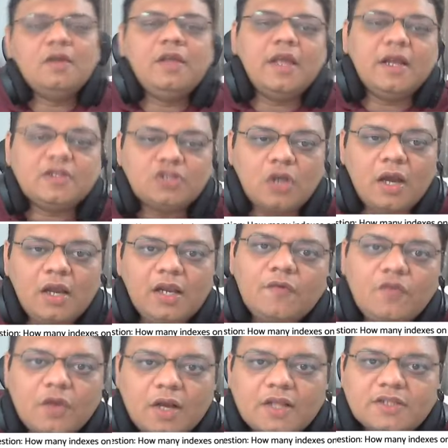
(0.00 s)
Yeah, so I'll
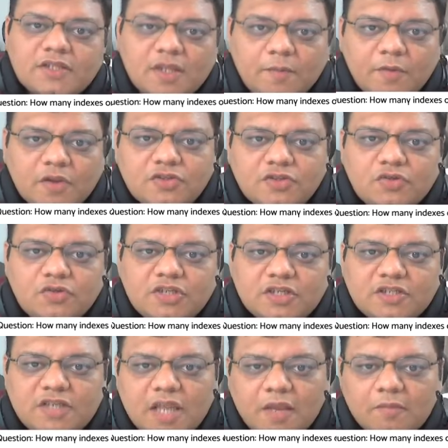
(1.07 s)
give you an answer because you're
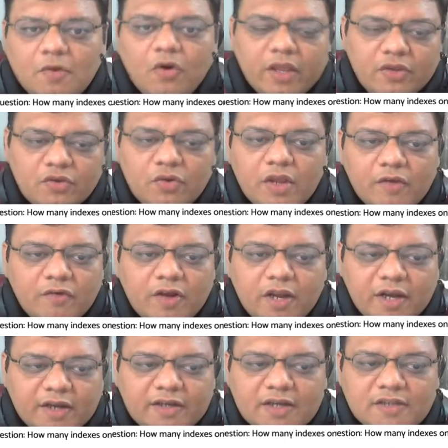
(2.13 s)
just saying, okay, you gave a
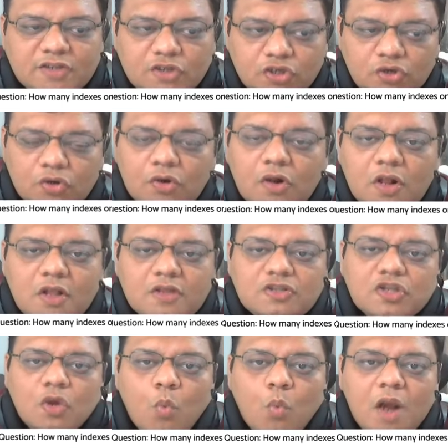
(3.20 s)
correct answer too.
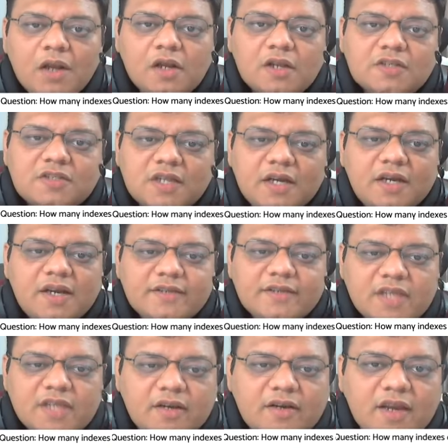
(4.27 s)
So one cluster
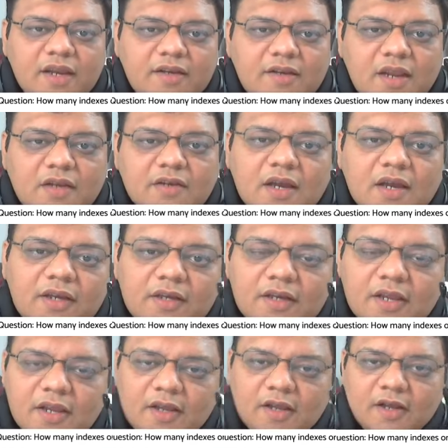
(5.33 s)
index and
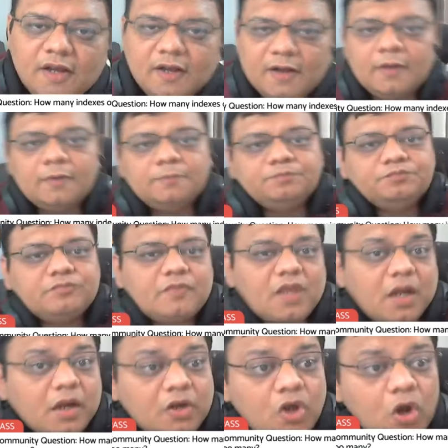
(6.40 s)
999
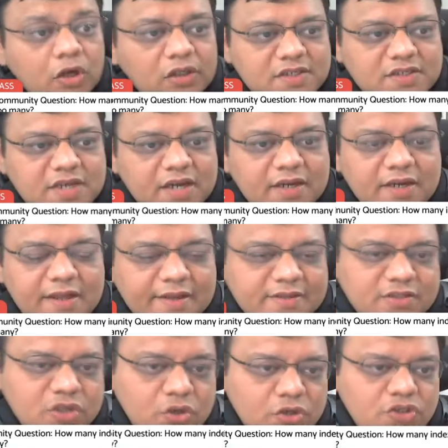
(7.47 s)
non-cluster
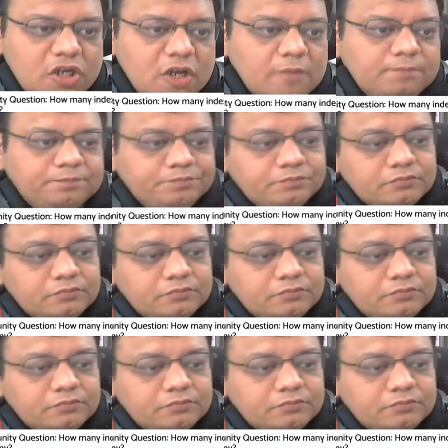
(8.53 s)
index. Good job.